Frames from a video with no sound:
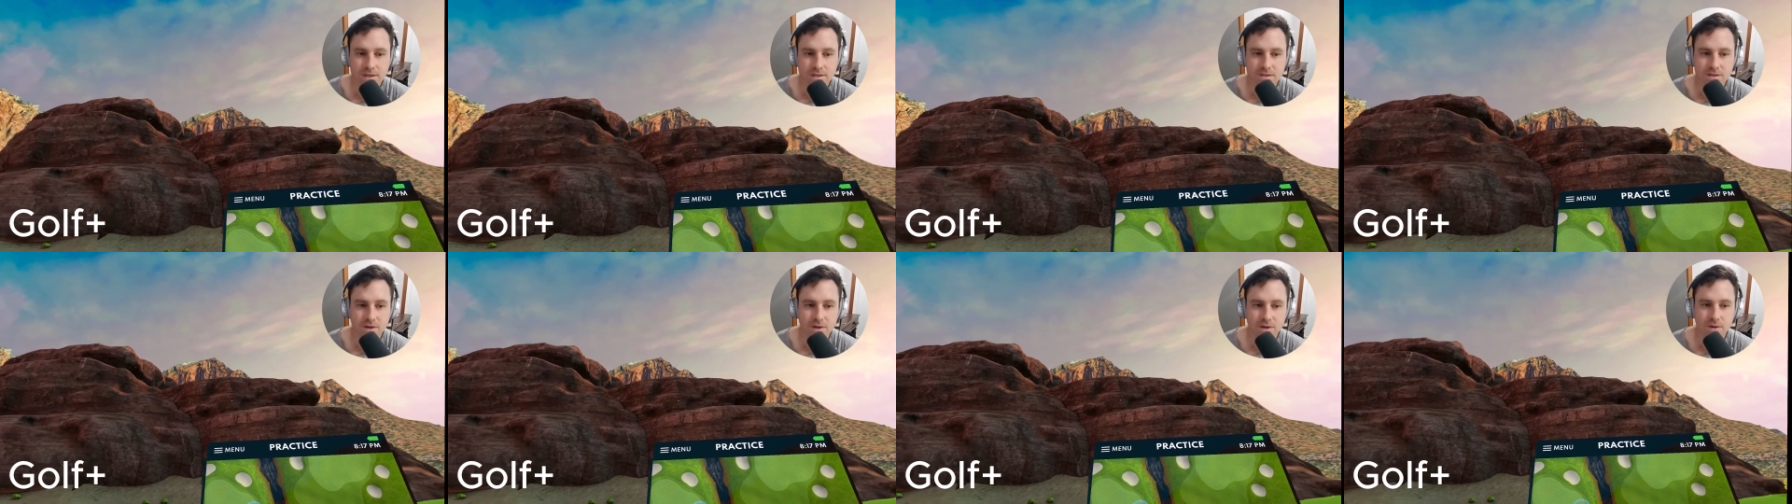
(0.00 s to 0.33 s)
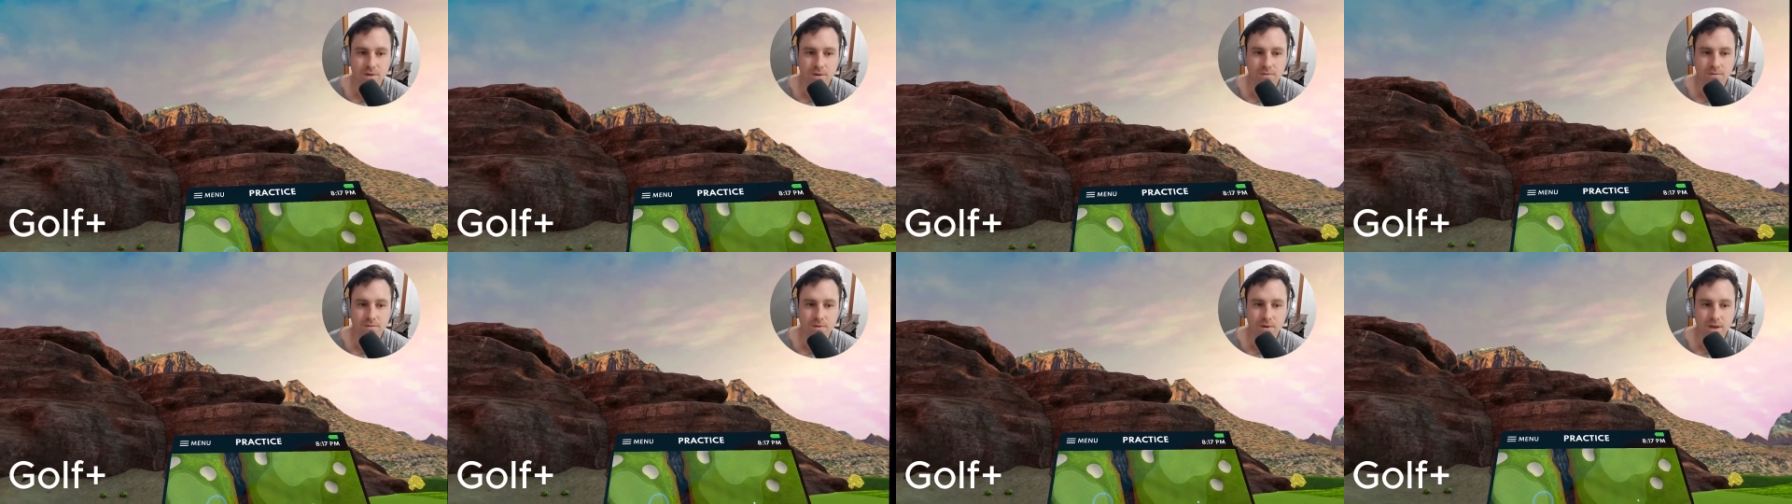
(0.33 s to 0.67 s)

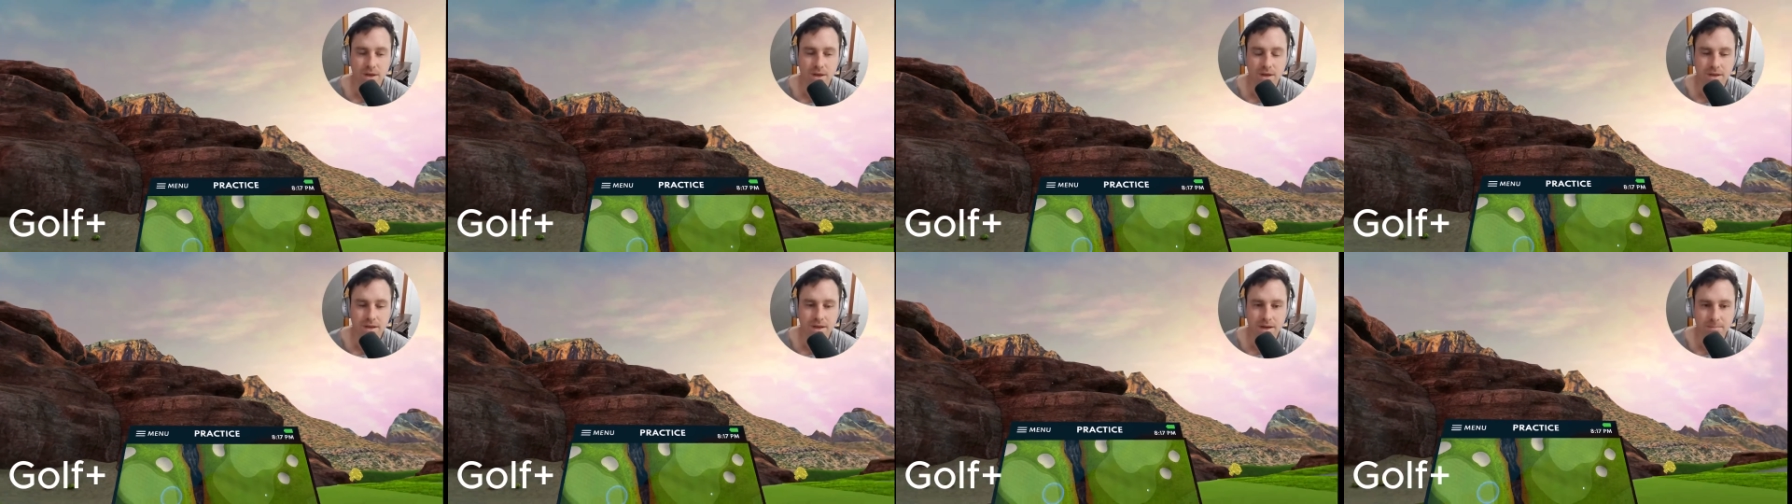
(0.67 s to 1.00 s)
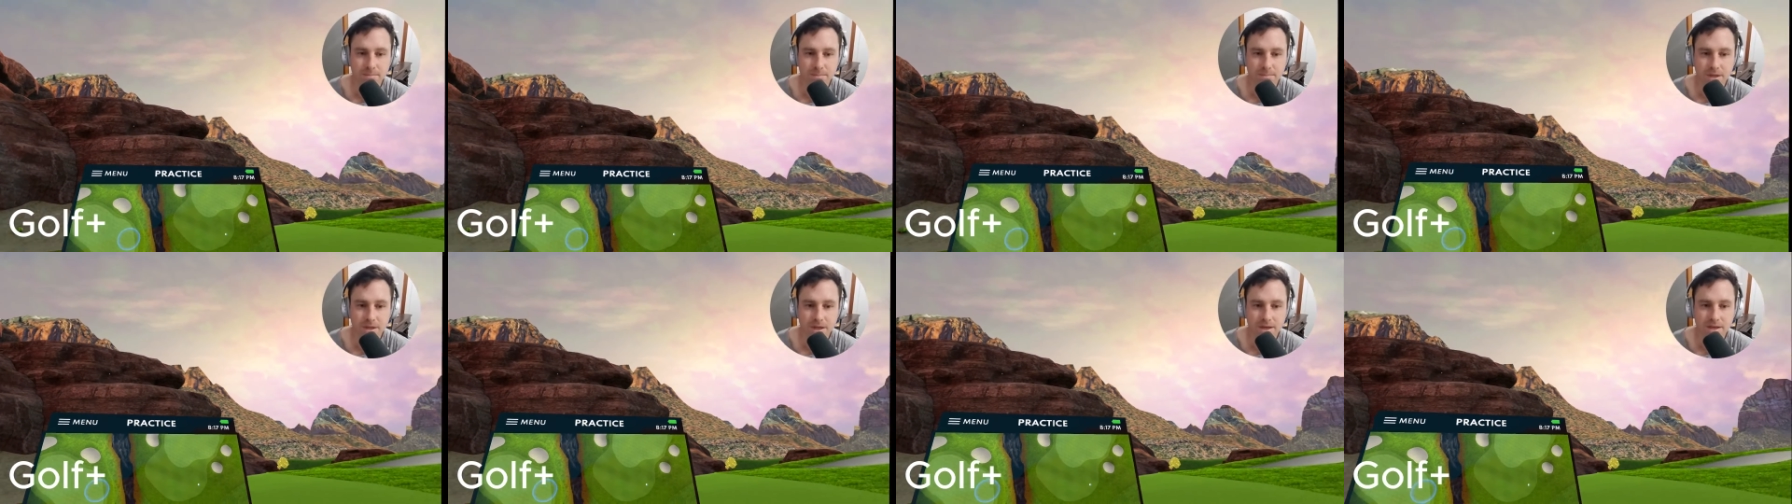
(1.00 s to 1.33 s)
So for any
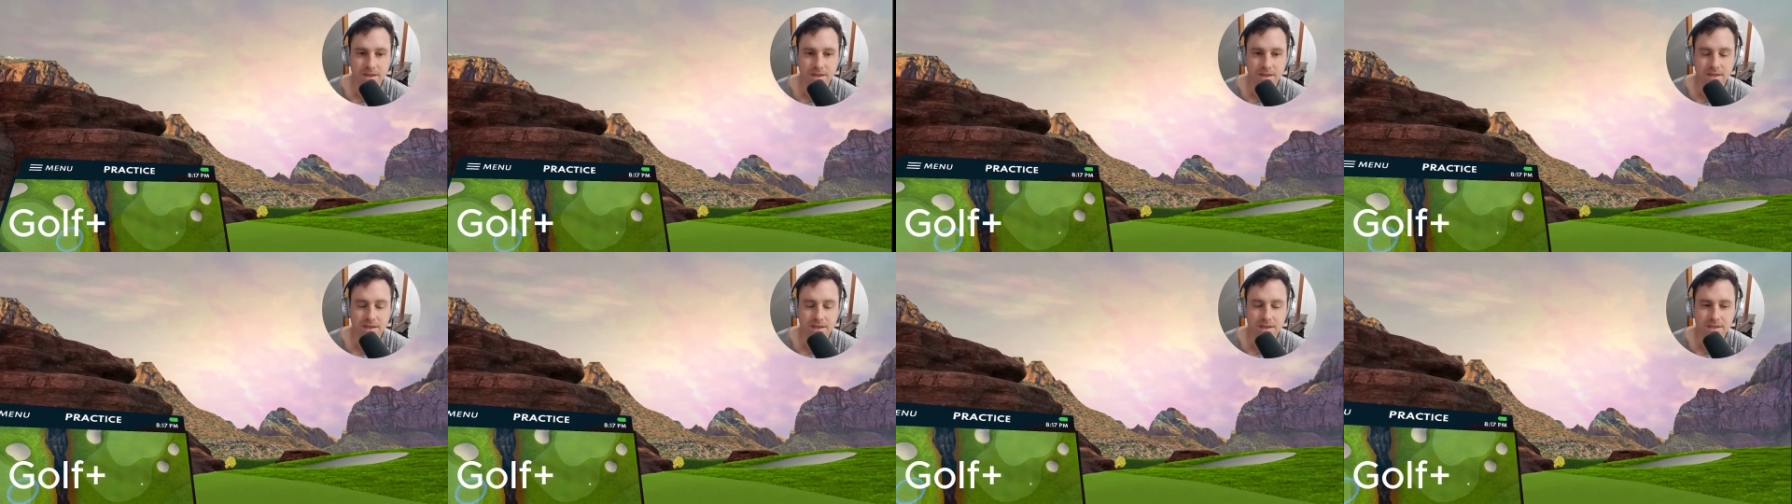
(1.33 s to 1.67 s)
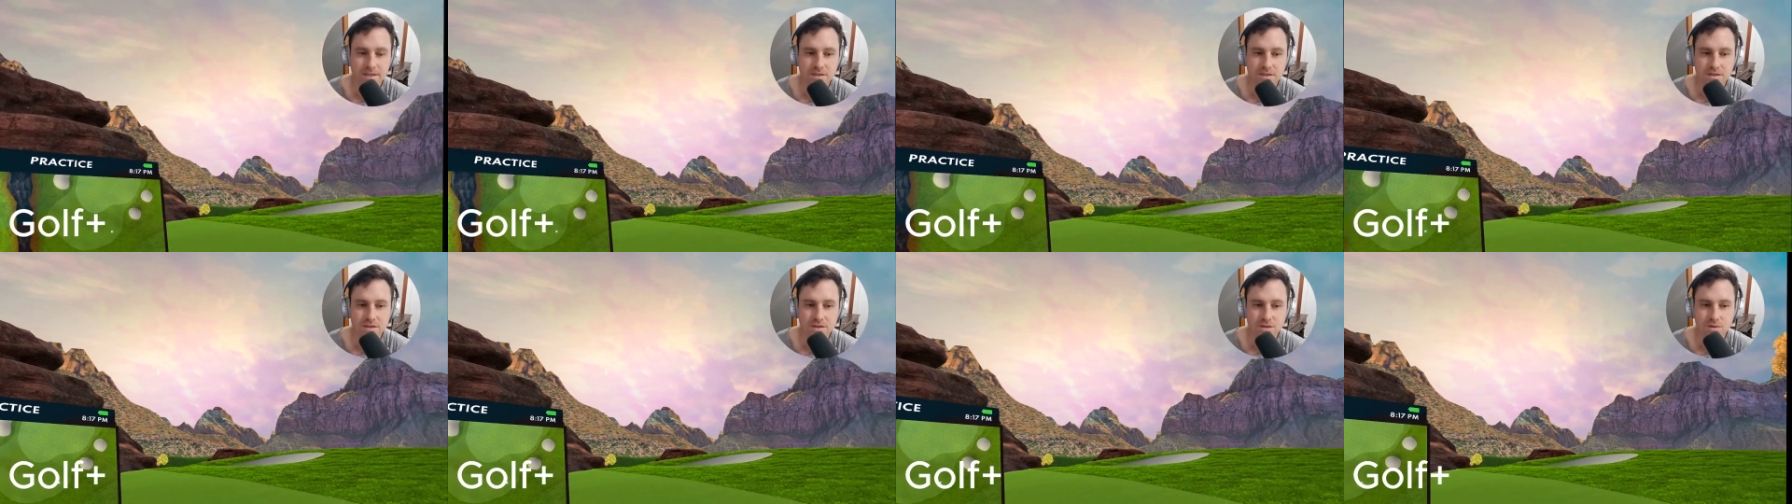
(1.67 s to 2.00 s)
update he
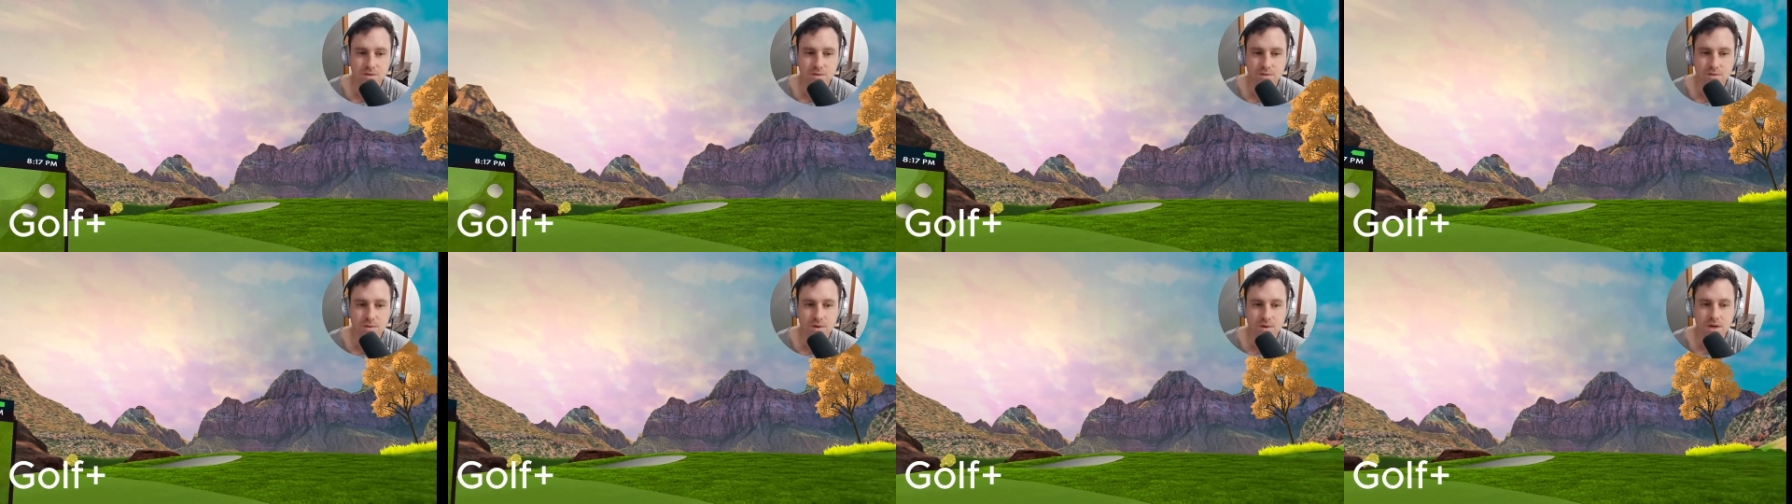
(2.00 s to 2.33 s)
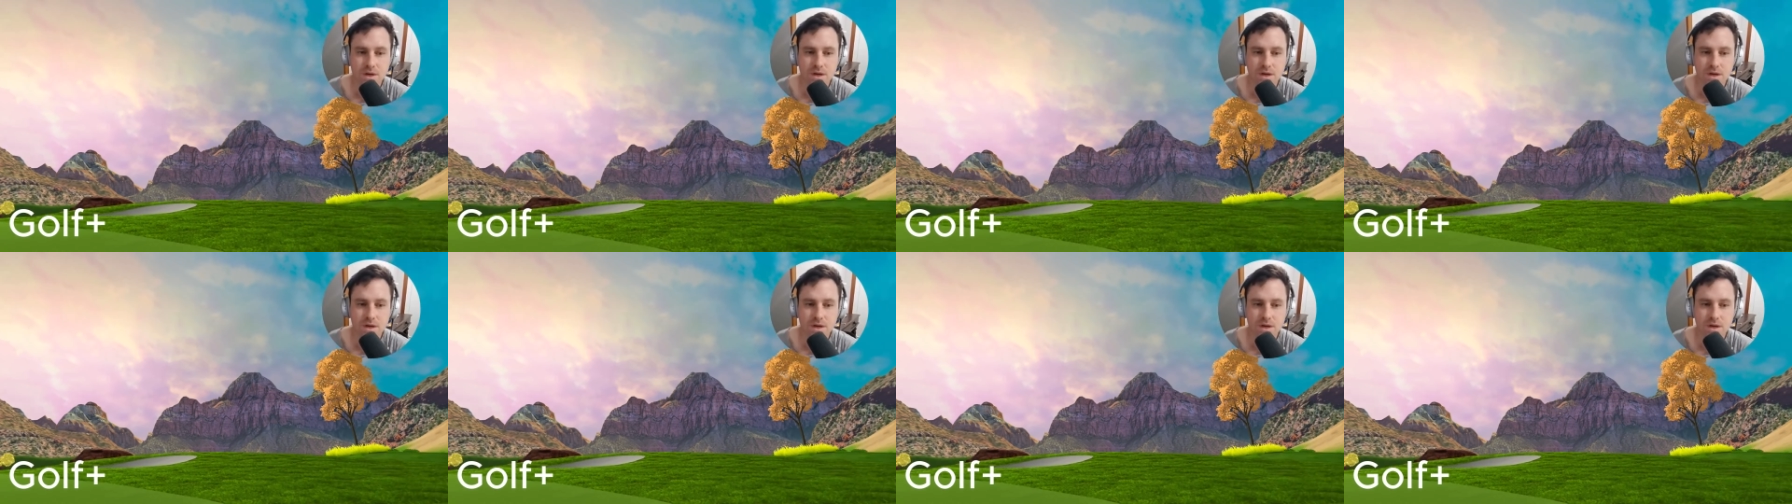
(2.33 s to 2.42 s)
does do,